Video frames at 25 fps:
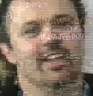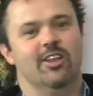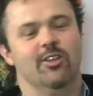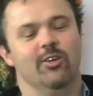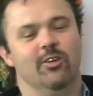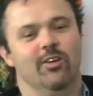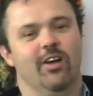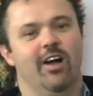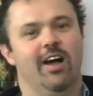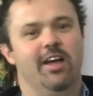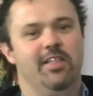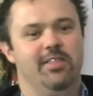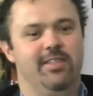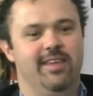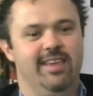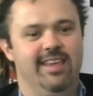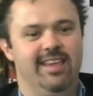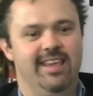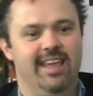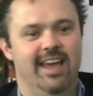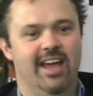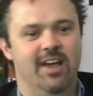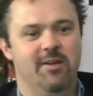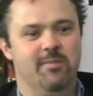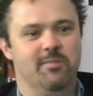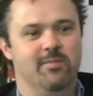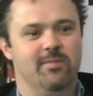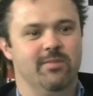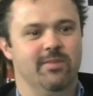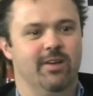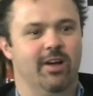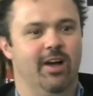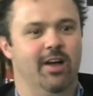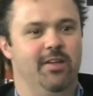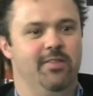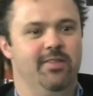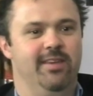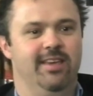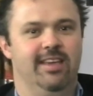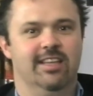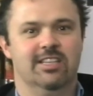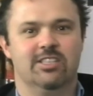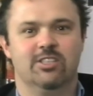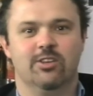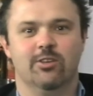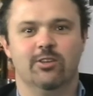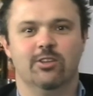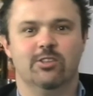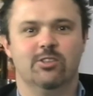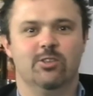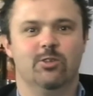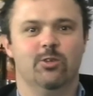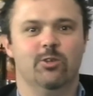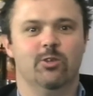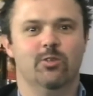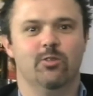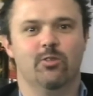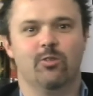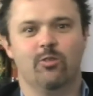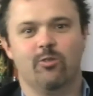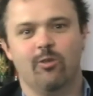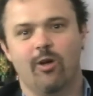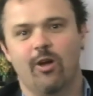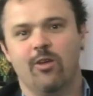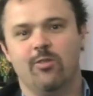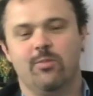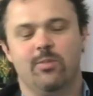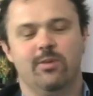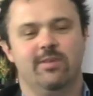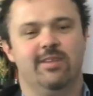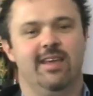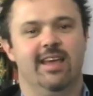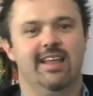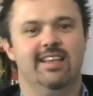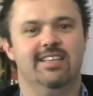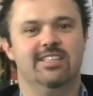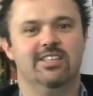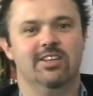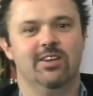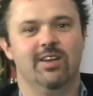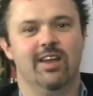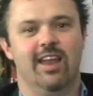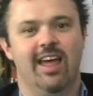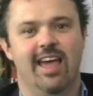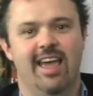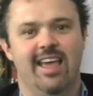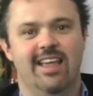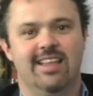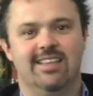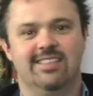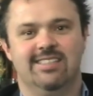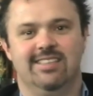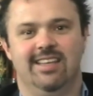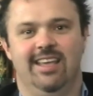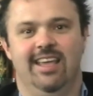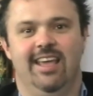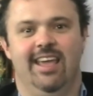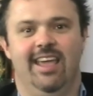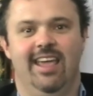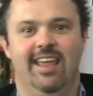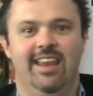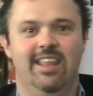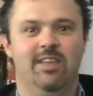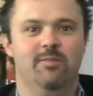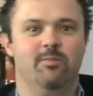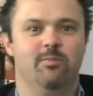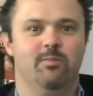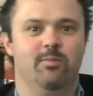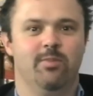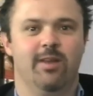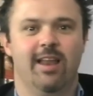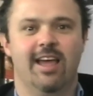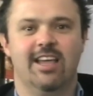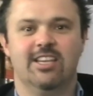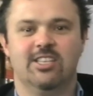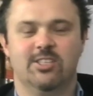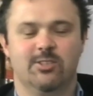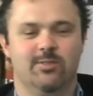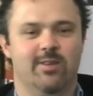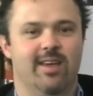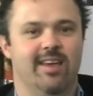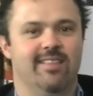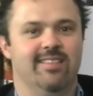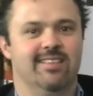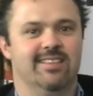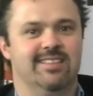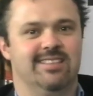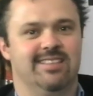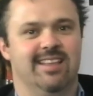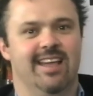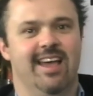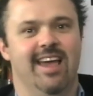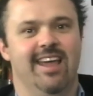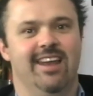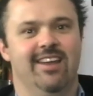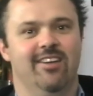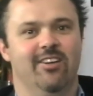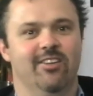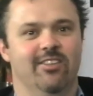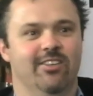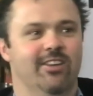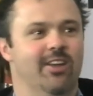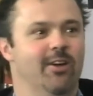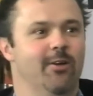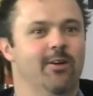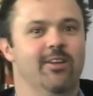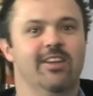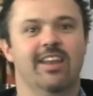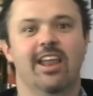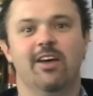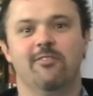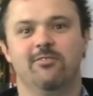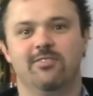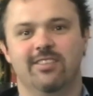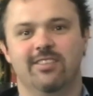Look, I think it's got as good a growth potential as any place around the state. I'd love